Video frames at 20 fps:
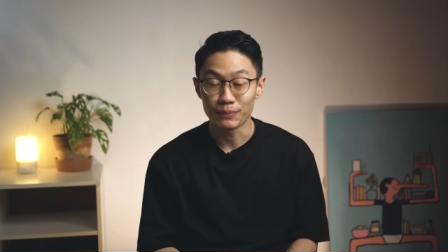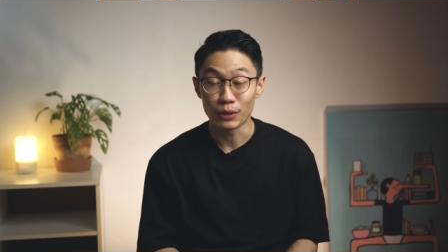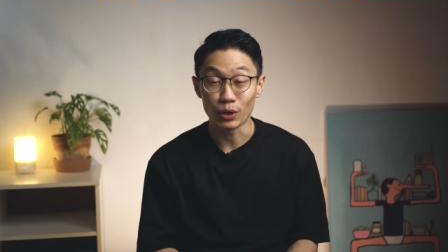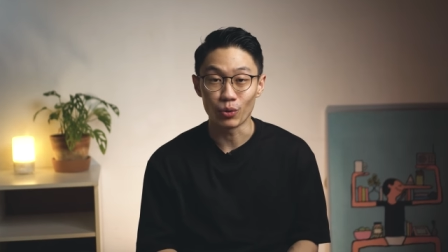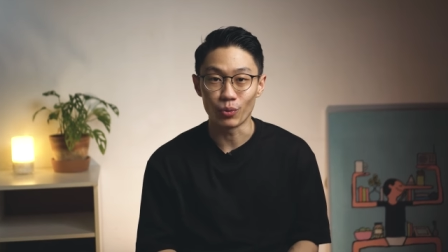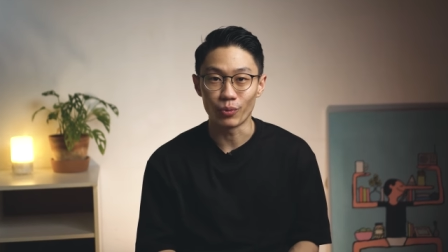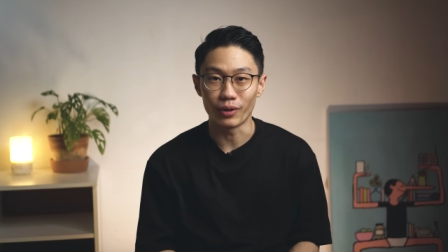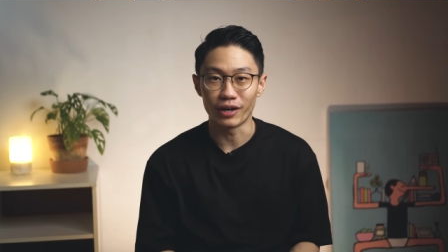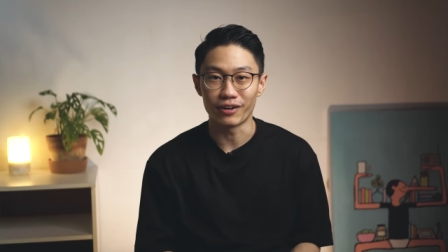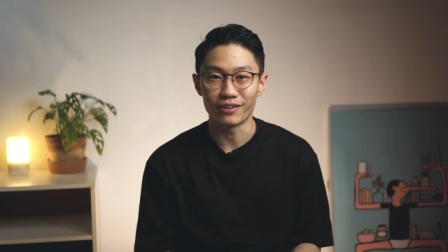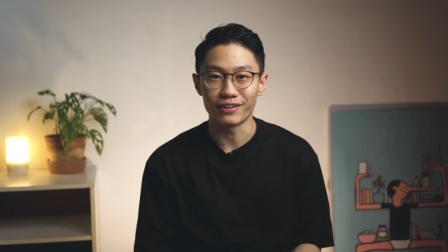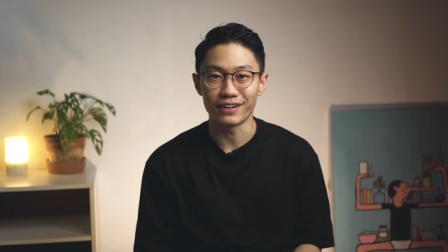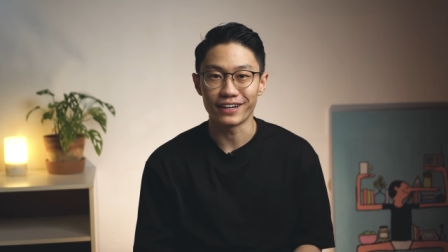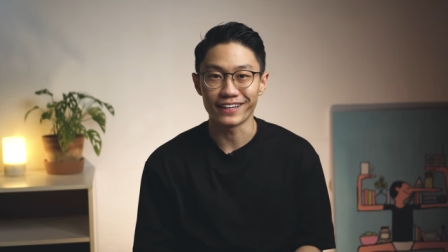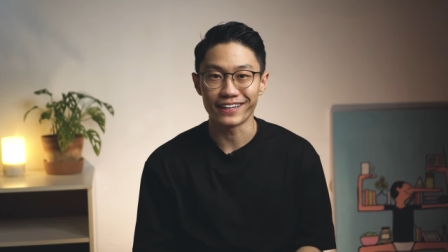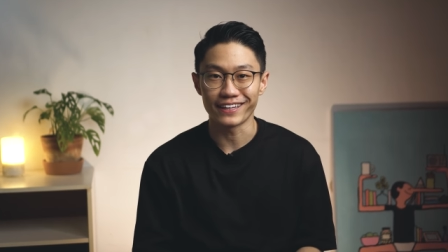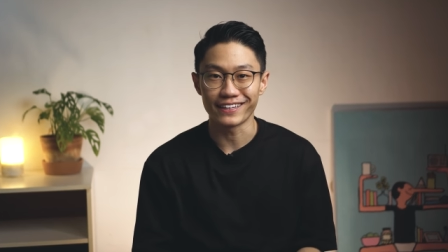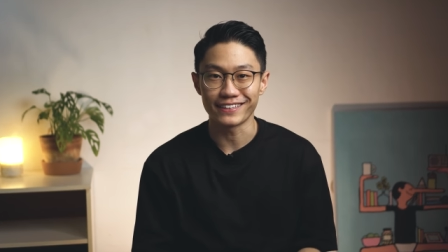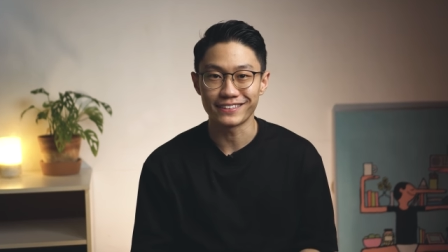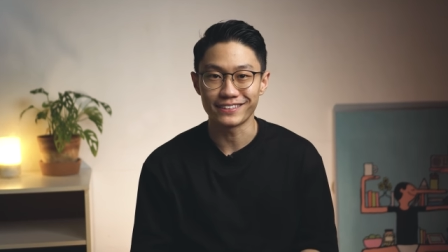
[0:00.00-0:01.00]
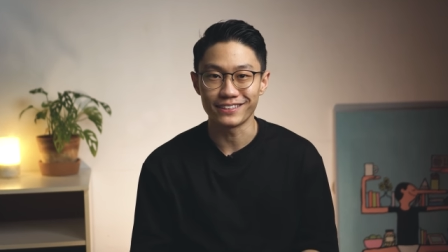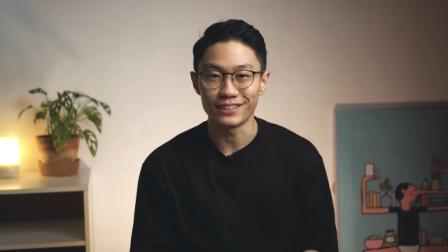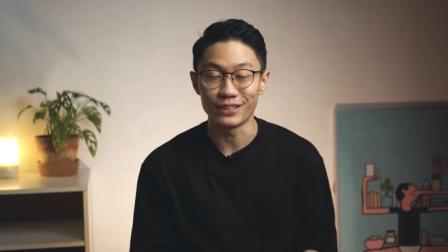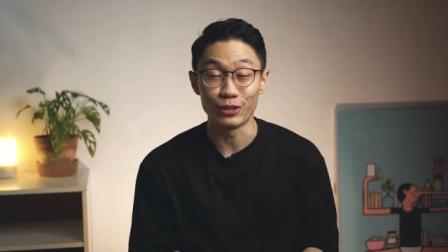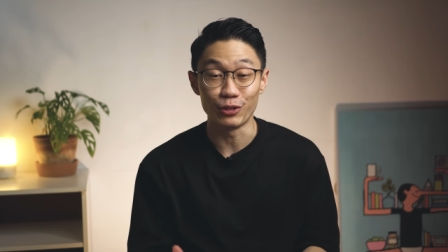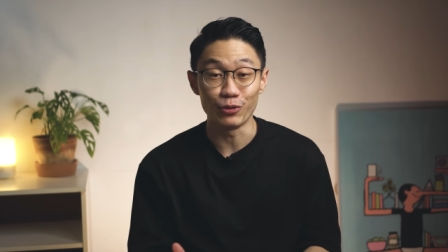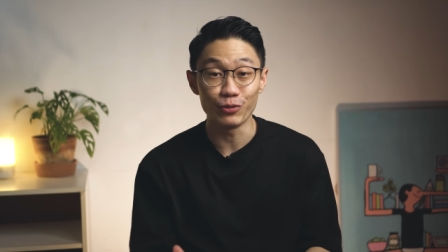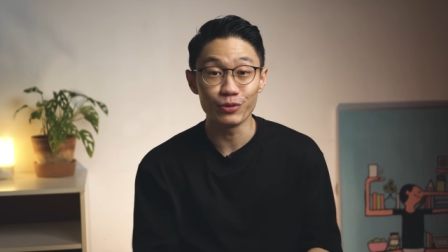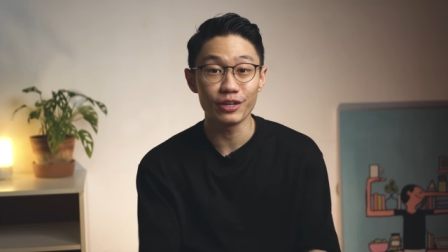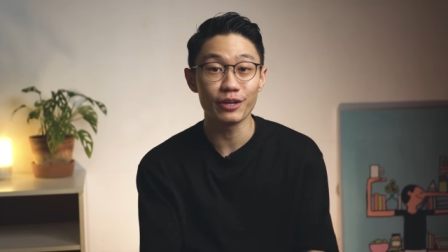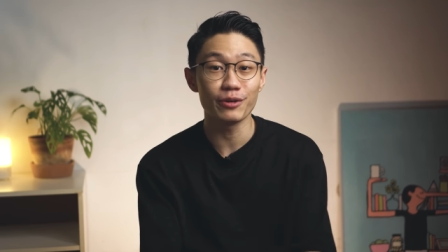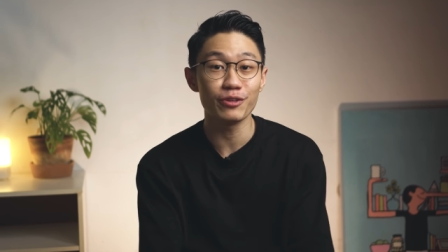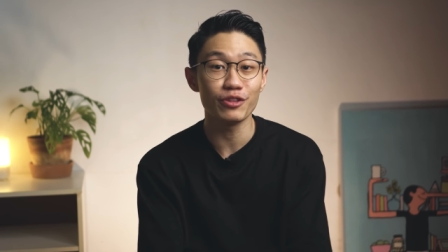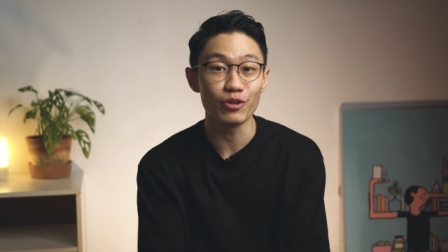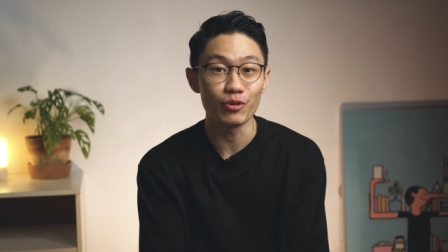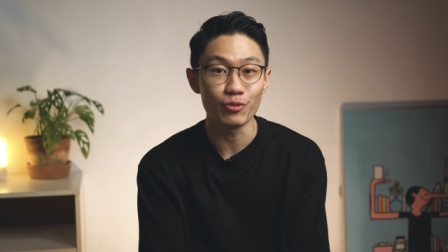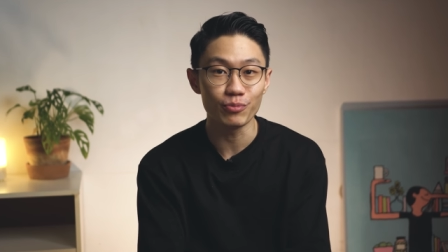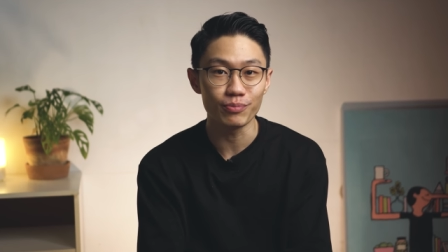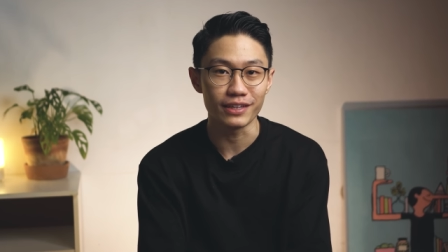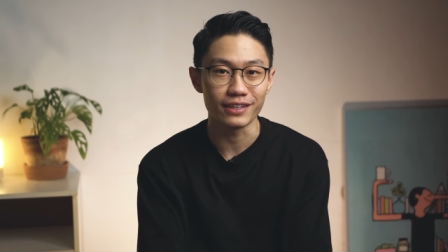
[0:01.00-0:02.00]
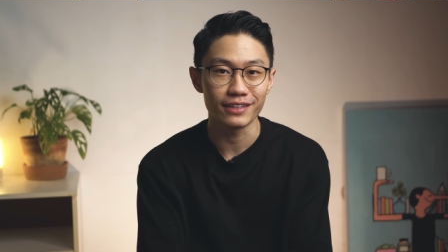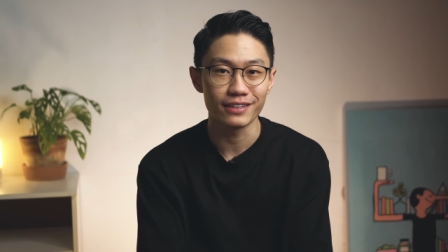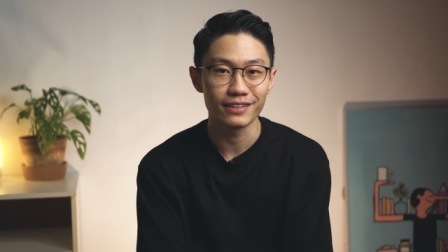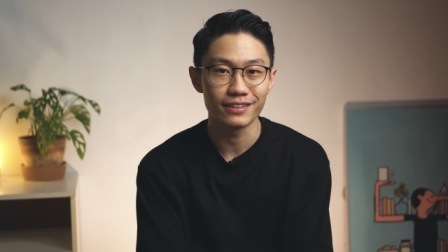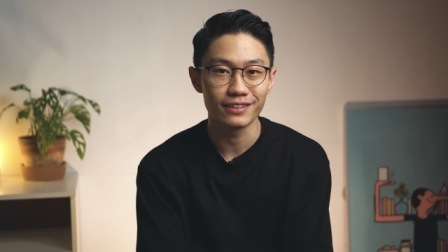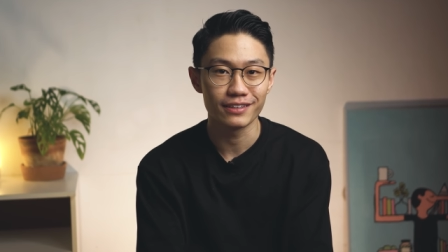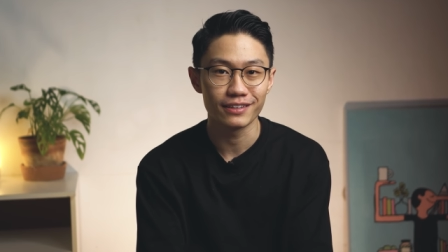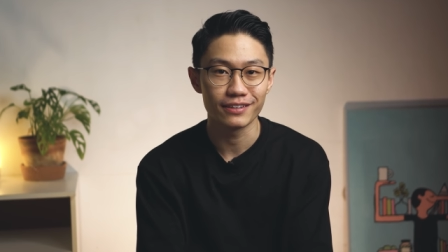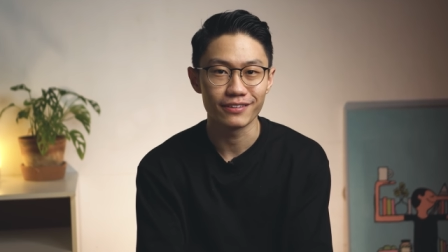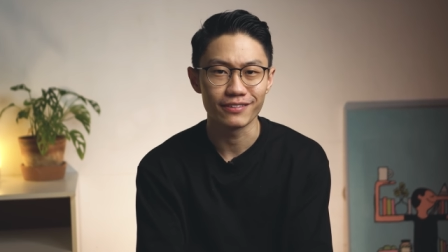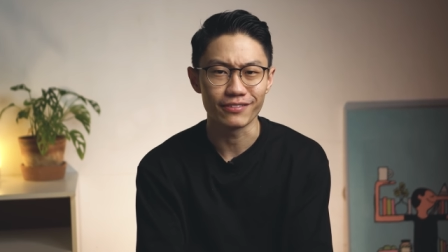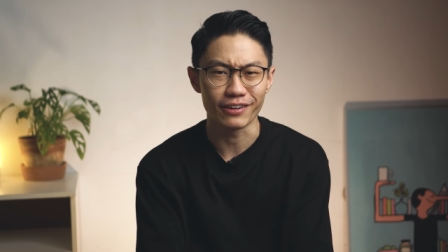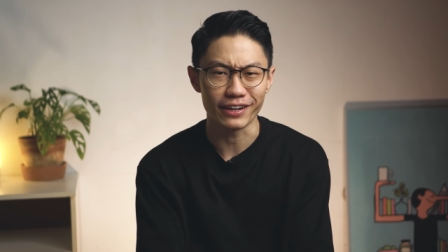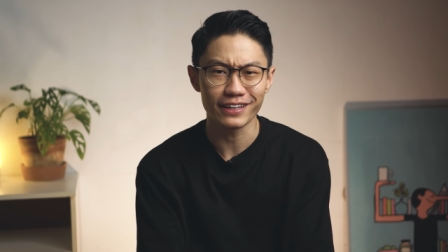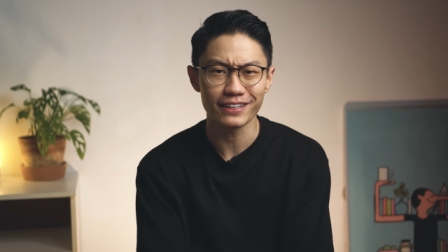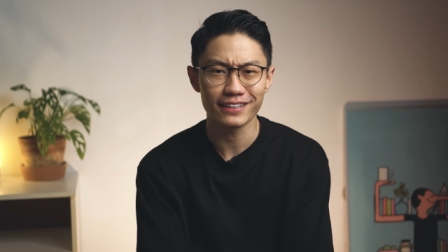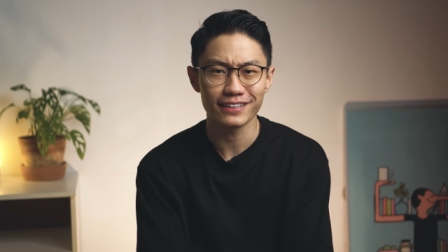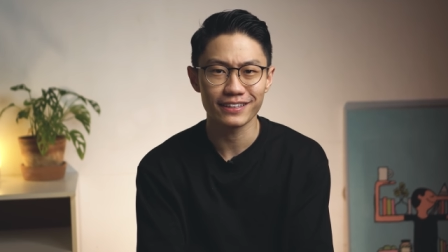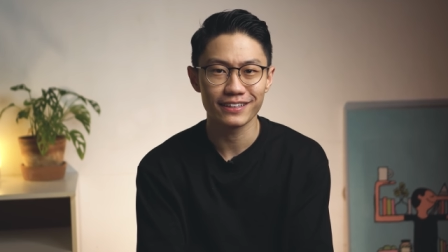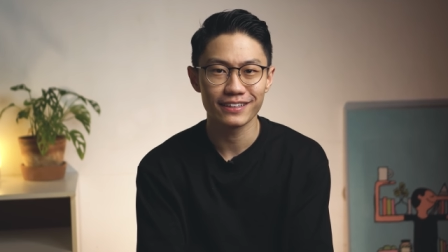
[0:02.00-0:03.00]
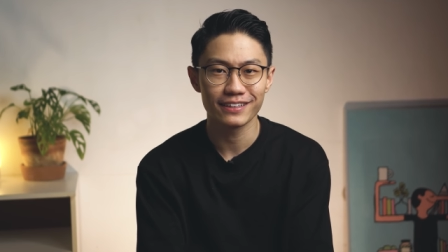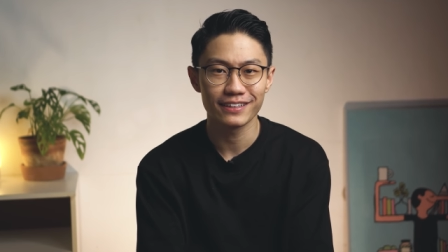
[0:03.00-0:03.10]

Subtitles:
But oh well, I guess new year, new me, right?